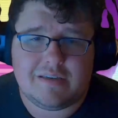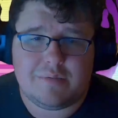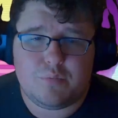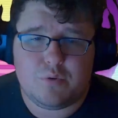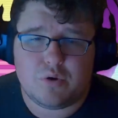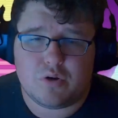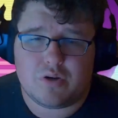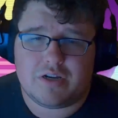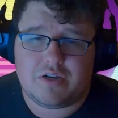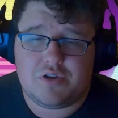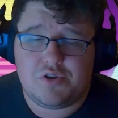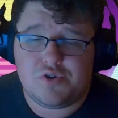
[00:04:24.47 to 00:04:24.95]

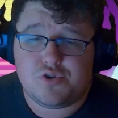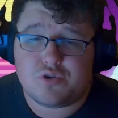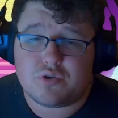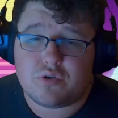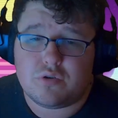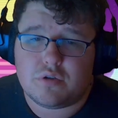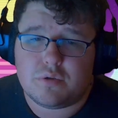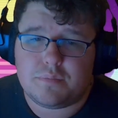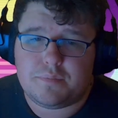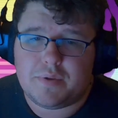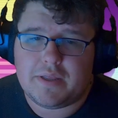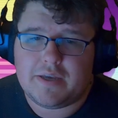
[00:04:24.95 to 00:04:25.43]
keyboard and
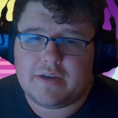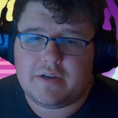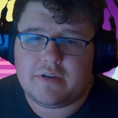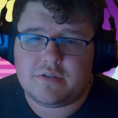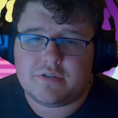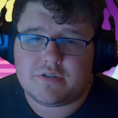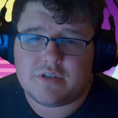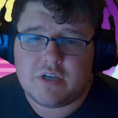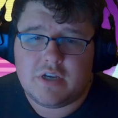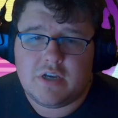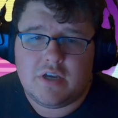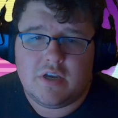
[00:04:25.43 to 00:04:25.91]
controller
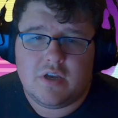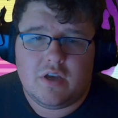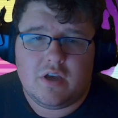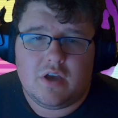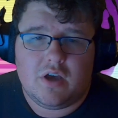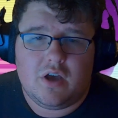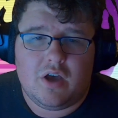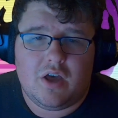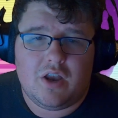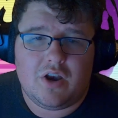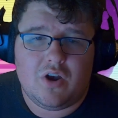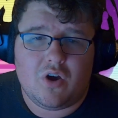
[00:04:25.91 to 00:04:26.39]
players,
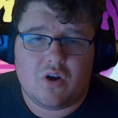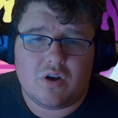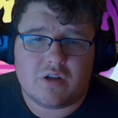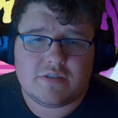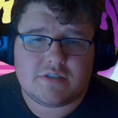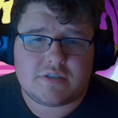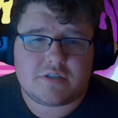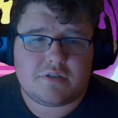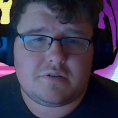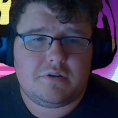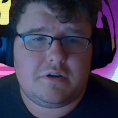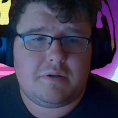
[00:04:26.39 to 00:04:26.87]
an
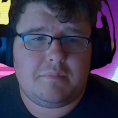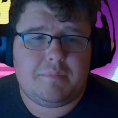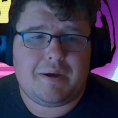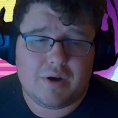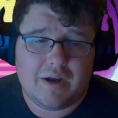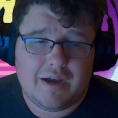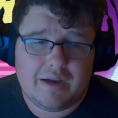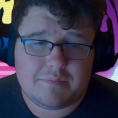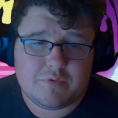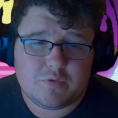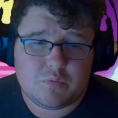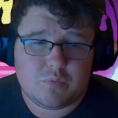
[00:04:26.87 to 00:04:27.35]
on-screen
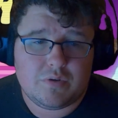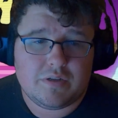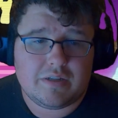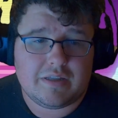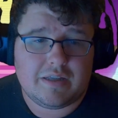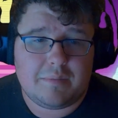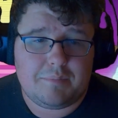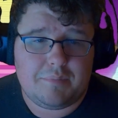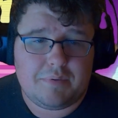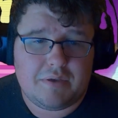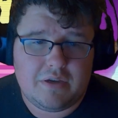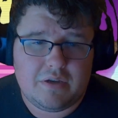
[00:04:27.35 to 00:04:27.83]
prompt will
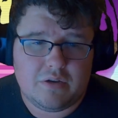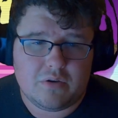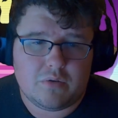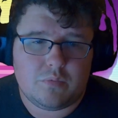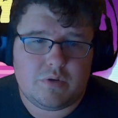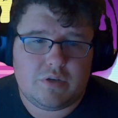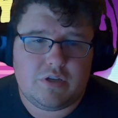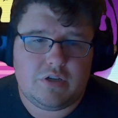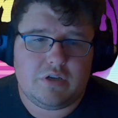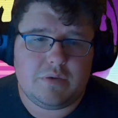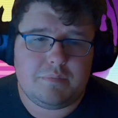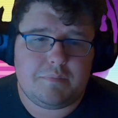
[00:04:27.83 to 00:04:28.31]
appear
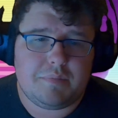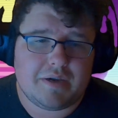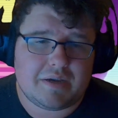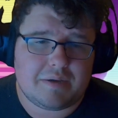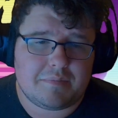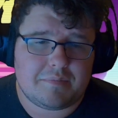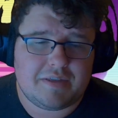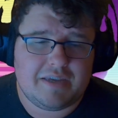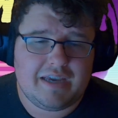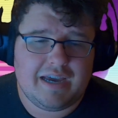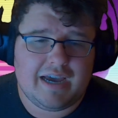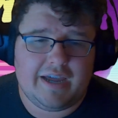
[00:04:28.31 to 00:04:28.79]
when you can pick
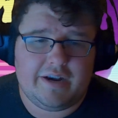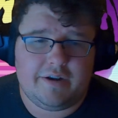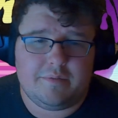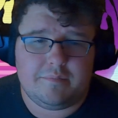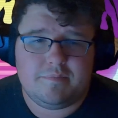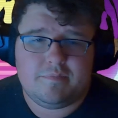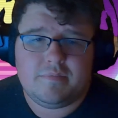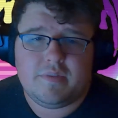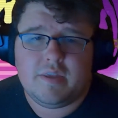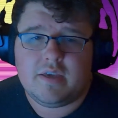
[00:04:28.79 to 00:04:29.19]
up the item.